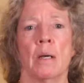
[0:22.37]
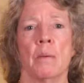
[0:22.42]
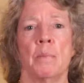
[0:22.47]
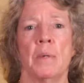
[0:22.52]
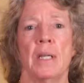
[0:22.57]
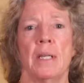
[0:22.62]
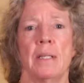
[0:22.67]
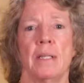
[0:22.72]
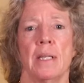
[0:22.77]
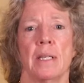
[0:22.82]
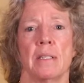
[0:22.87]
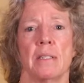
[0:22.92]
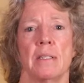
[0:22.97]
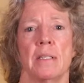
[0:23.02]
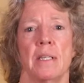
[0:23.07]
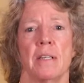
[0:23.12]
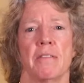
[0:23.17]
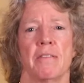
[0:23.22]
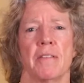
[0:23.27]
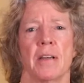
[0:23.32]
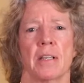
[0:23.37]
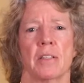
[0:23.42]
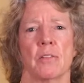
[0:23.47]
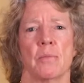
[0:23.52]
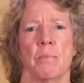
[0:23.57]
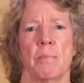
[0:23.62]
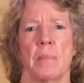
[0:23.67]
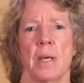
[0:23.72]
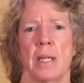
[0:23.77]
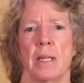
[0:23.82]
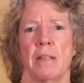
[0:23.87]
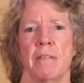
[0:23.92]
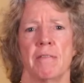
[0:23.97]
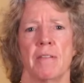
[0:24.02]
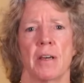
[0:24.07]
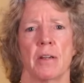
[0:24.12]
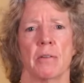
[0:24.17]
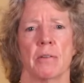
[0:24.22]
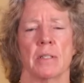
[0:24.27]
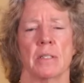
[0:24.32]
PTSD affects many
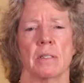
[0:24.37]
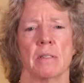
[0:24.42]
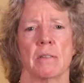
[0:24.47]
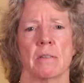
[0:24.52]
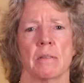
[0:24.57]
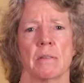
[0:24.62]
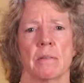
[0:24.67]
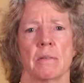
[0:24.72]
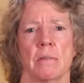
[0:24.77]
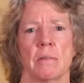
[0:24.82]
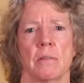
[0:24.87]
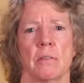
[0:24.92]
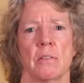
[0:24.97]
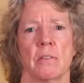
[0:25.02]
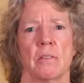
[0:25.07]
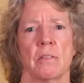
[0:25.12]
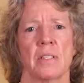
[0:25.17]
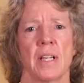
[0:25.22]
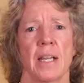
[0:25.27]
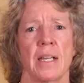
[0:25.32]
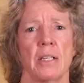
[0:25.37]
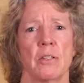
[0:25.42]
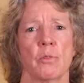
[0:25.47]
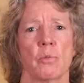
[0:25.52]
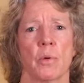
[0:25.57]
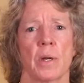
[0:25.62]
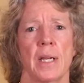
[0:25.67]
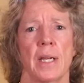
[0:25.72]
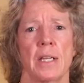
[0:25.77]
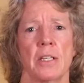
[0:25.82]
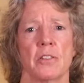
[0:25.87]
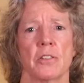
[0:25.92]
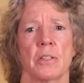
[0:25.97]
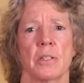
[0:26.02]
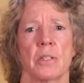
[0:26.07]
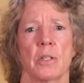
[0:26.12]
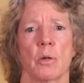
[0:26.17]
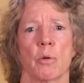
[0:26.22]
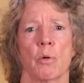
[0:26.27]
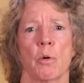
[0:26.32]
veterans. Studies range
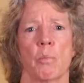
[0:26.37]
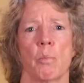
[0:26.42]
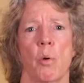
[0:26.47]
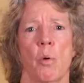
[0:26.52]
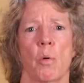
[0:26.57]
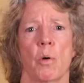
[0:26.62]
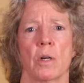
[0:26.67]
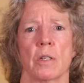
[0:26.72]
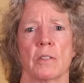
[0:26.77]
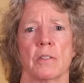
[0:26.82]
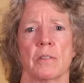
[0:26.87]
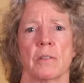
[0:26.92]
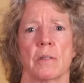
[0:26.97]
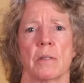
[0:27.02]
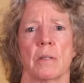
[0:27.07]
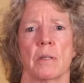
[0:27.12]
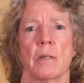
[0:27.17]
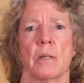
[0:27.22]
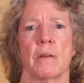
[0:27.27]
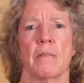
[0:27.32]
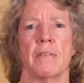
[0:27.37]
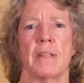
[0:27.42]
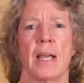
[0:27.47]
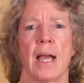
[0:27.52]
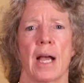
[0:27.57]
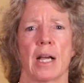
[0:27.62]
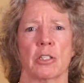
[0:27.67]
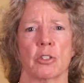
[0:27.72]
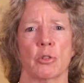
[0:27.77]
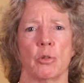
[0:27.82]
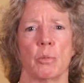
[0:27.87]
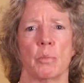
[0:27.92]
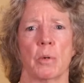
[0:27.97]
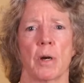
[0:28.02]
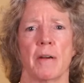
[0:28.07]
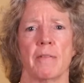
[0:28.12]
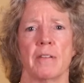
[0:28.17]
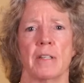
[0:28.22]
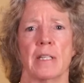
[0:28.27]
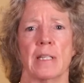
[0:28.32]
in their reports of the actual
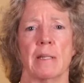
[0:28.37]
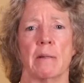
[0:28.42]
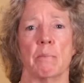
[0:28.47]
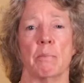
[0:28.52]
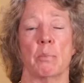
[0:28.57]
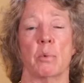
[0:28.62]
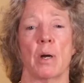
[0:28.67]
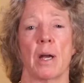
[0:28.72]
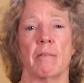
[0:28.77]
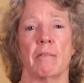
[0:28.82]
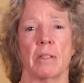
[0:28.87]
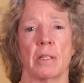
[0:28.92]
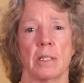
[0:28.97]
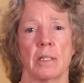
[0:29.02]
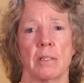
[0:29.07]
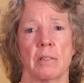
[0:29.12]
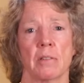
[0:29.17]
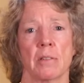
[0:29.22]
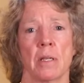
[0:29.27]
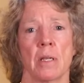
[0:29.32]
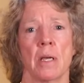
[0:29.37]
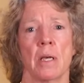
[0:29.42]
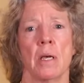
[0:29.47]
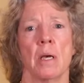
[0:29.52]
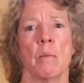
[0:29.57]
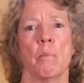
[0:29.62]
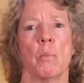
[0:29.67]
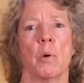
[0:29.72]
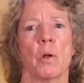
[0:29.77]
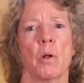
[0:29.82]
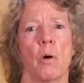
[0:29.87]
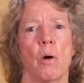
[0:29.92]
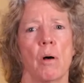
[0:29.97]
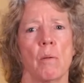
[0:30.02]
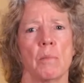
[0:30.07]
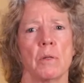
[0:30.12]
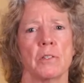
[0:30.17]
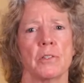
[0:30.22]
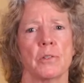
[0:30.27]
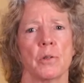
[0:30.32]
prevalence, but
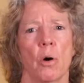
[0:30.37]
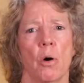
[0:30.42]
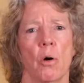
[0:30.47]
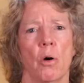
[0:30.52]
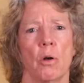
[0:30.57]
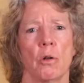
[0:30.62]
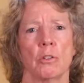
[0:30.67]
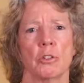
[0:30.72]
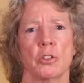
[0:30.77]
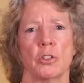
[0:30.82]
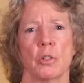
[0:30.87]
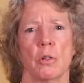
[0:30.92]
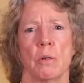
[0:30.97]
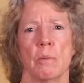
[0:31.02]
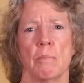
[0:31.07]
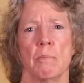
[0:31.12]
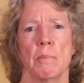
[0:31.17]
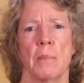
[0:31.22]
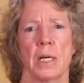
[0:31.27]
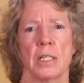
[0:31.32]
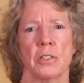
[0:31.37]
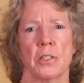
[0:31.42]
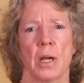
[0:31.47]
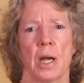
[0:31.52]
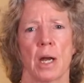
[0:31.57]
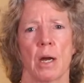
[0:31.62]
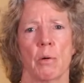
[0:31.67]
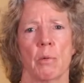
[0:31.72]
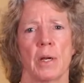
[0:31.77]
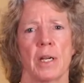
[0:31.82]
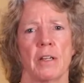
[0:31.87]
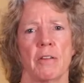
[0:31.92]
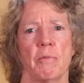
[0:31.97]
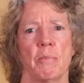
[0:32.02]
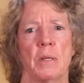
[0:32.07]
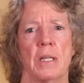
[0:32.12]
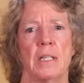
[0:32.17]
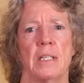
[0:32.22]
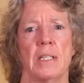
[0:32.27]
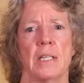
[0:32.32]
almost all show a much higher rate of
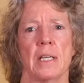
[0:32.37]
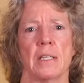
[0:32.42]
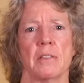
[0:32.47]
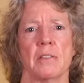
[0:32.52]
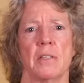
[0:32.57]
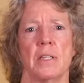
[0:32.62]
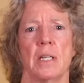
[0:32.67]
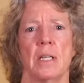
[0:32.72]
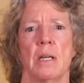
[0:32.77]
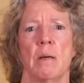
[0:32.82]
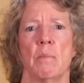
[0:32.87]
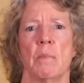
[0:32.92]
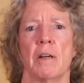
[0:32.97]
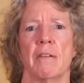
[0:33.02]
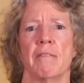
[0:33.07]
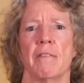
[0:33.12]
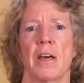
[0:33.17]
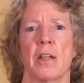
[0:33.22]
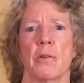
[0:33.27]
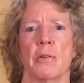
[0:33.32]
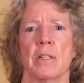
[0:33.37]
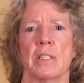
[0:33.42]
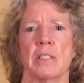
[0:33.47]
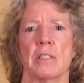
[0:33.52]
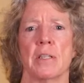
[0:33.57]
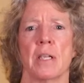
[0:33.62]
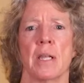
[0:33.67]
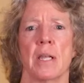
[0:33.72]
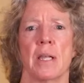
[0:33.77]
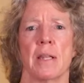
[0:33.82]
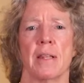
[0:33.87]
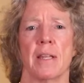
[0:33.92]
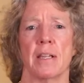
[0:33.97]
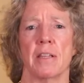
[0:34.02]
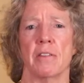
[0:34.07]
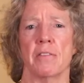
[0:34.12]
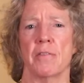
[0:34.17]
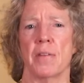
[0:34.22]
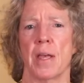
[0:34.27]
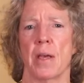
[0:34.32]
PTSD among veterans than
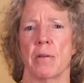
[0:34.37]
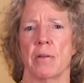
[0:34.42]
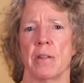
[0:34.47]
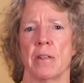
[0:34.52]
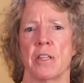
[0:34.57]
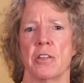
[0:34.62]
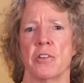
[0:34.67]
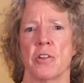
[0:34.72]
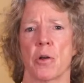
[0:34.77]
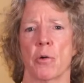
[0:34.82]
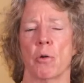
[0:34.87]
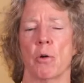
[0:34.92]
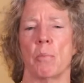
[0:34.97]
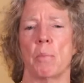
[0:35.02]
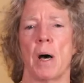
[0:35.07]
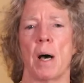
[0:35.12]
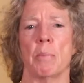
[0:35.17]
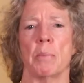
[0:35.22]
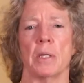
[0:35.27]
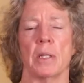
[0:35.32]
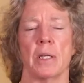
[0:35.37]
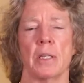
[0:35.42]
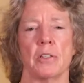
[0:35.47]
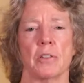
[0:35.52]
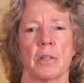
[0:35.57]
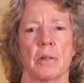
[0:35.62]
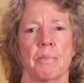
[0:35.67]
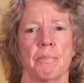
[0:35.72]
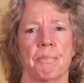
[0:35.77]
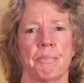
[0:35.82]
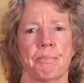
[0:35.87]
is found in the general population.